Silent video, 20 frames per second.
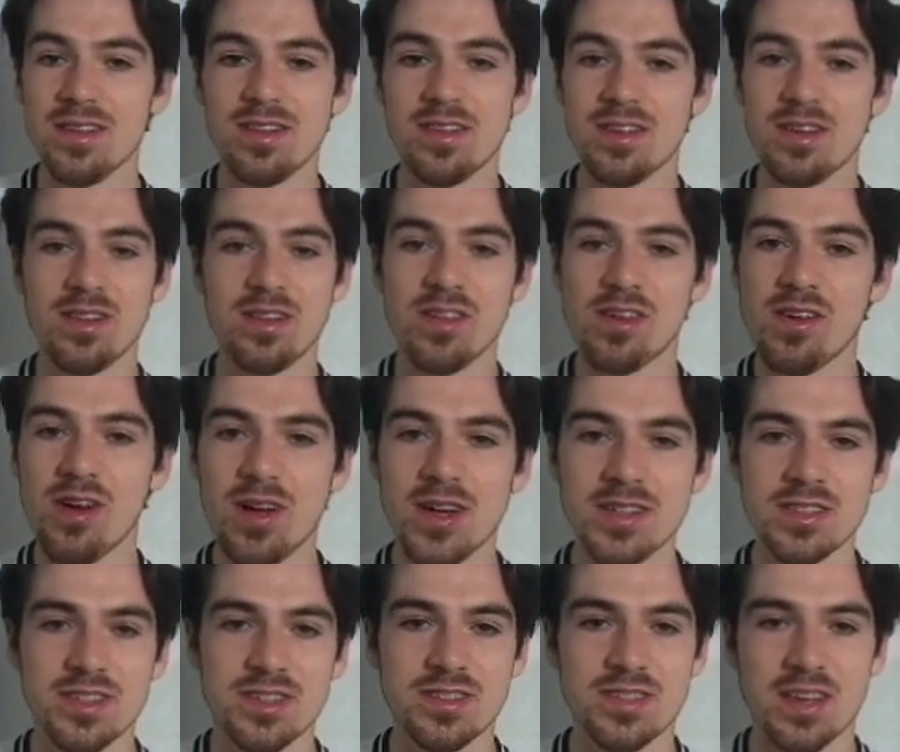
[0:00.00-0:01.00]
The
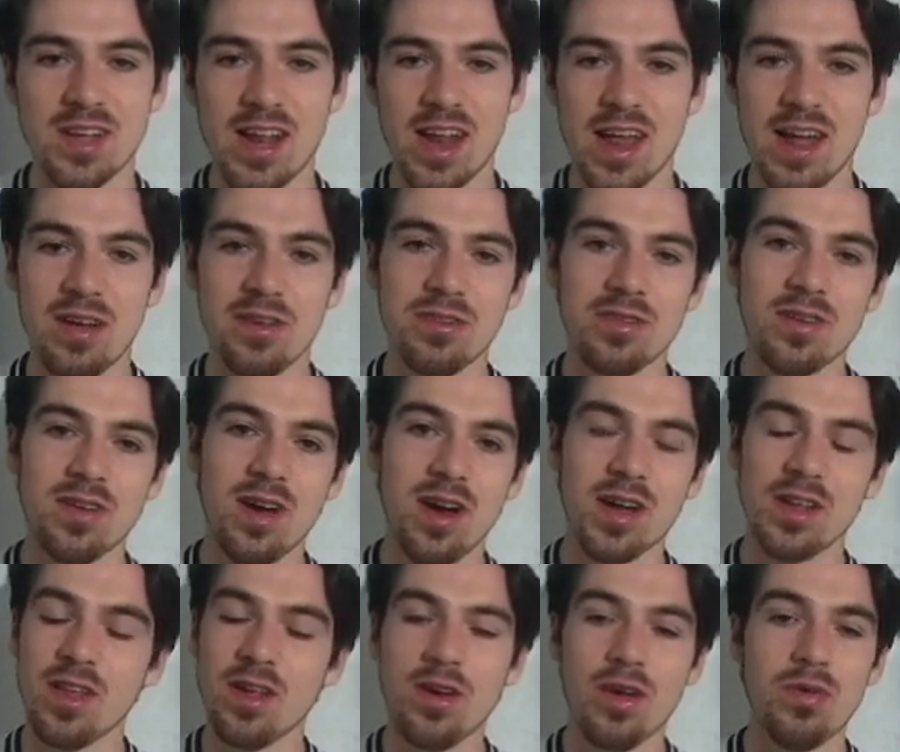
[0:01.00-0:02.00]
guy's just a clown. I
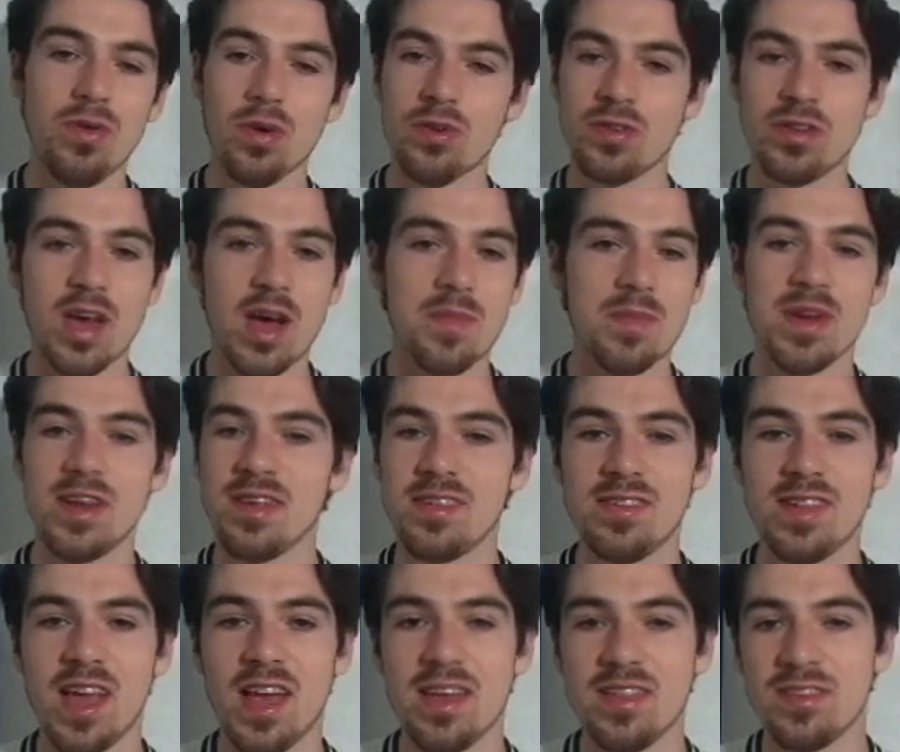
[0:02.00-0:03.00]
don't know what's come of this
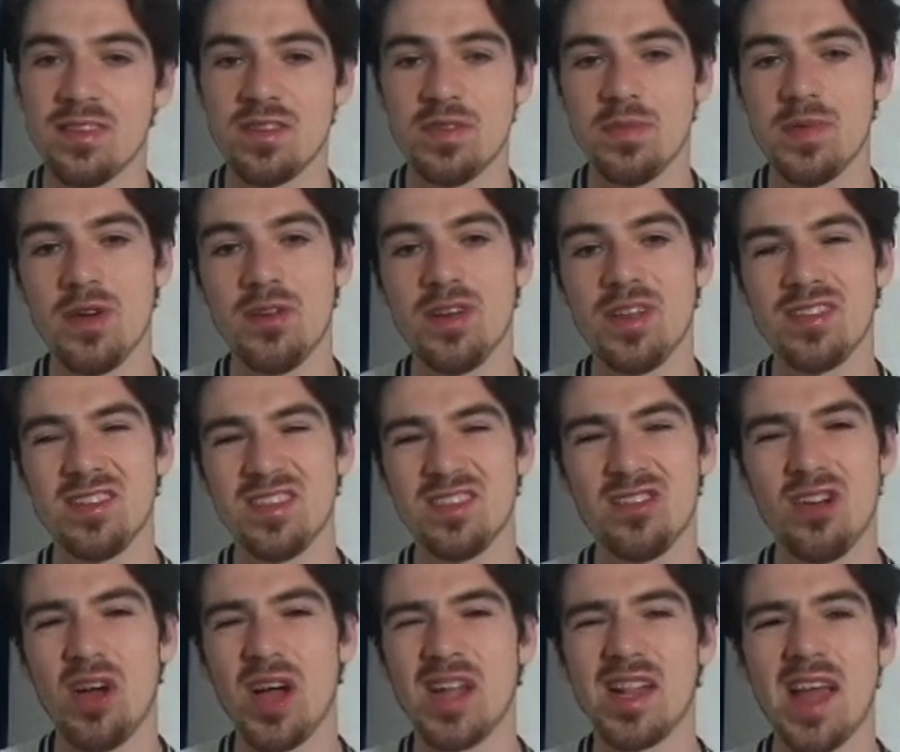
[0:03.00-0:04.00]
case, and to be honest, it
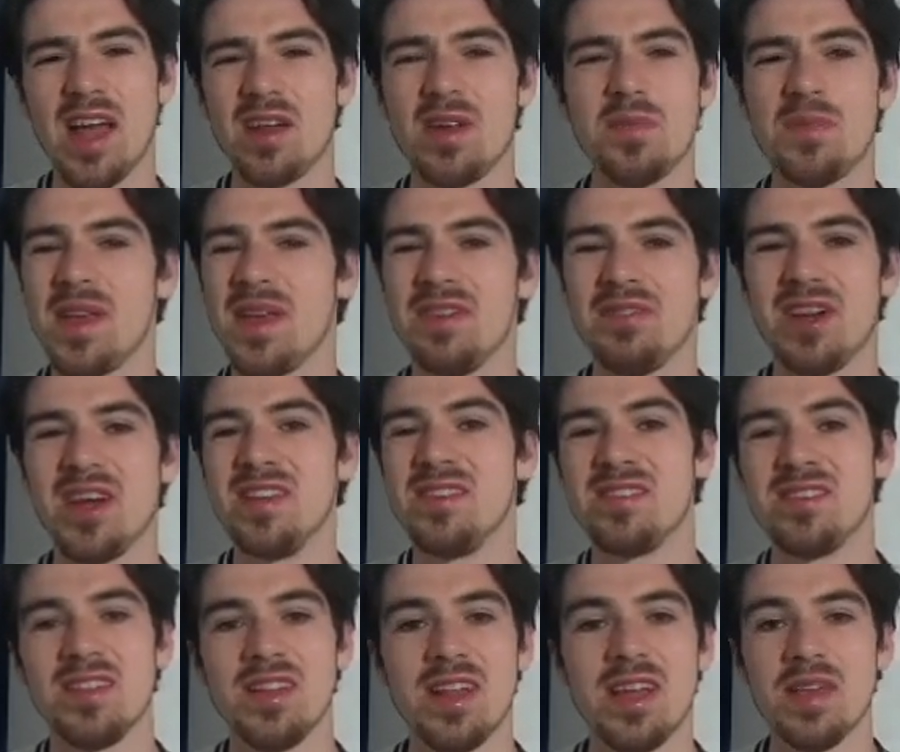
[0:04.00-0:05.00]
died down a bit
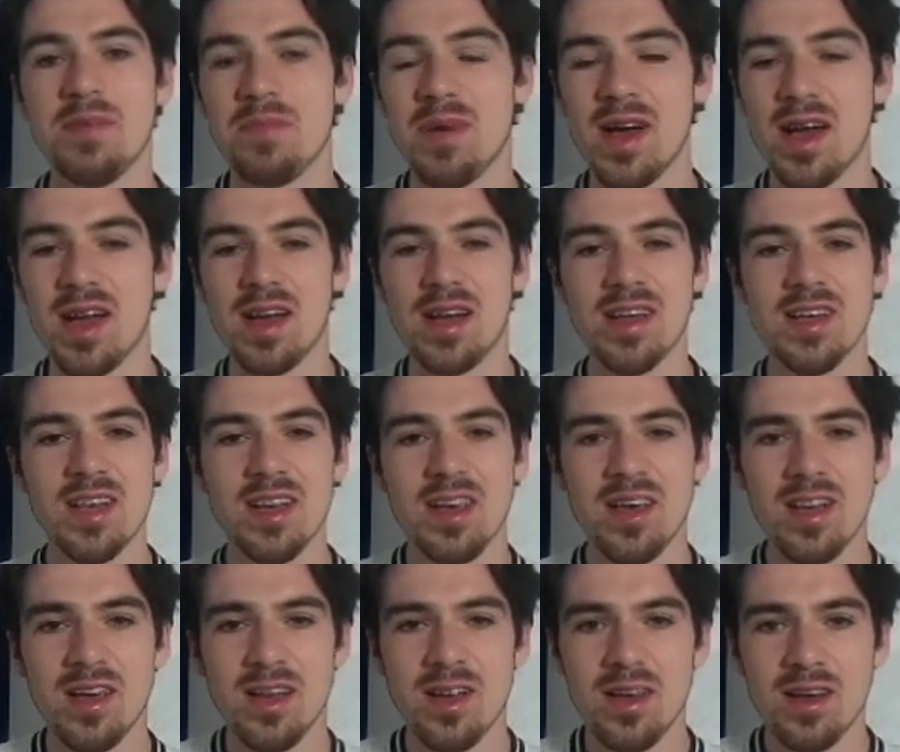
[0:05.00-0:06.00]
recently, but
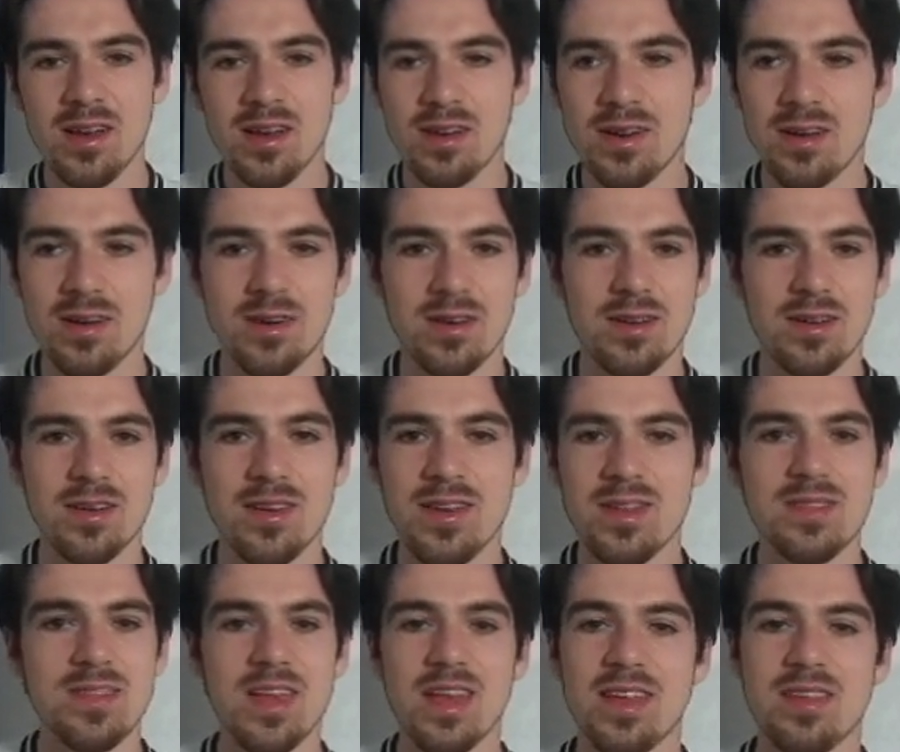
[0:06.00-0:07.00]

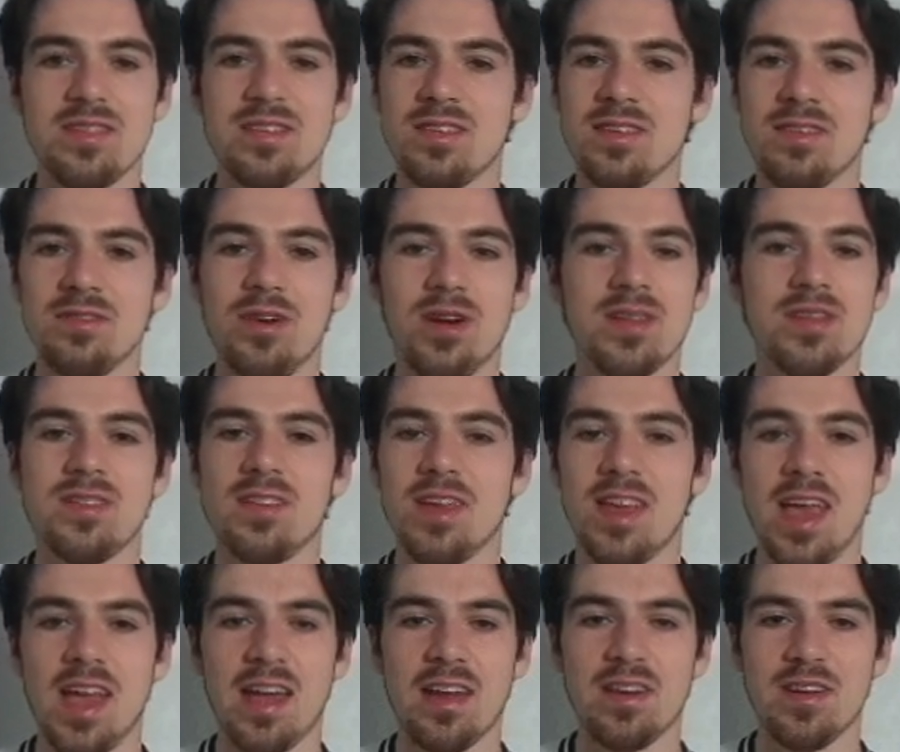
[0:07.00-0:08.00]
it's, once
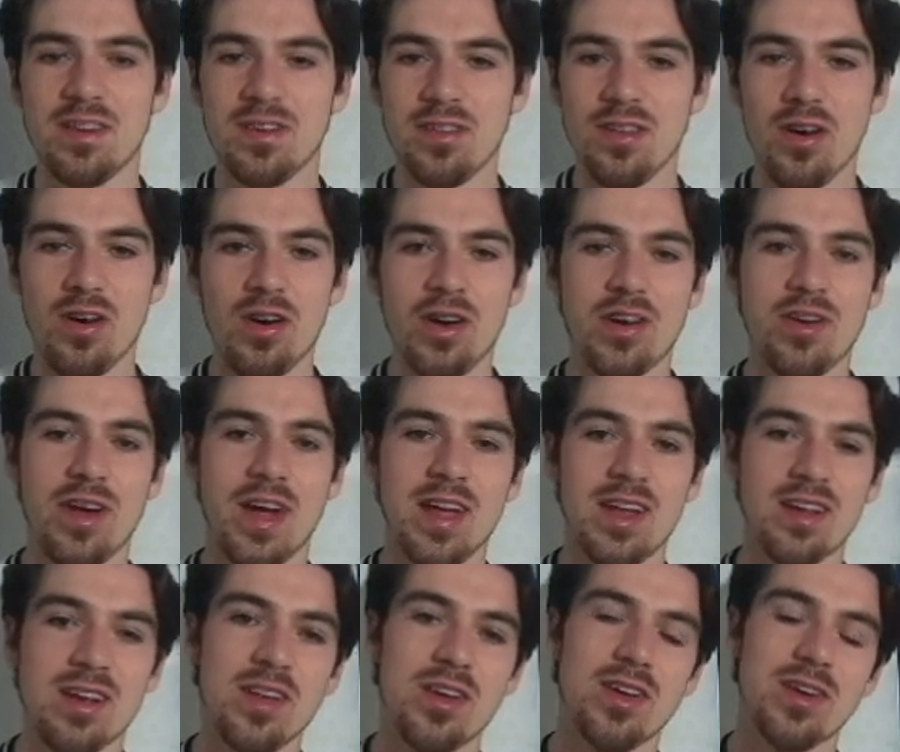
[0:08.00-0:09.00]
again, not a
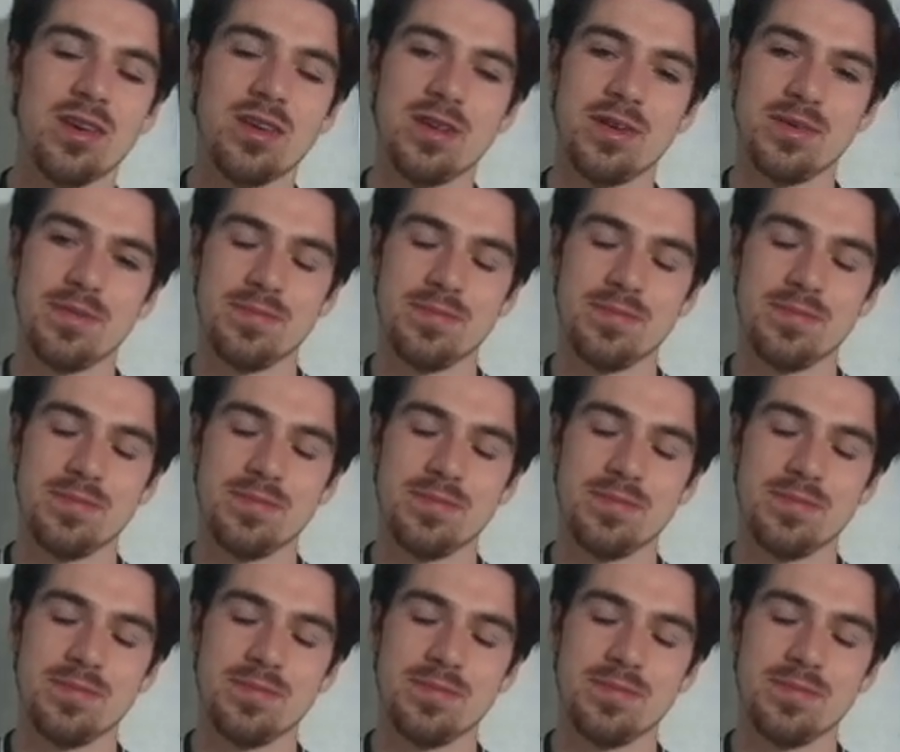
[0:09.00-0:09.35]
great look.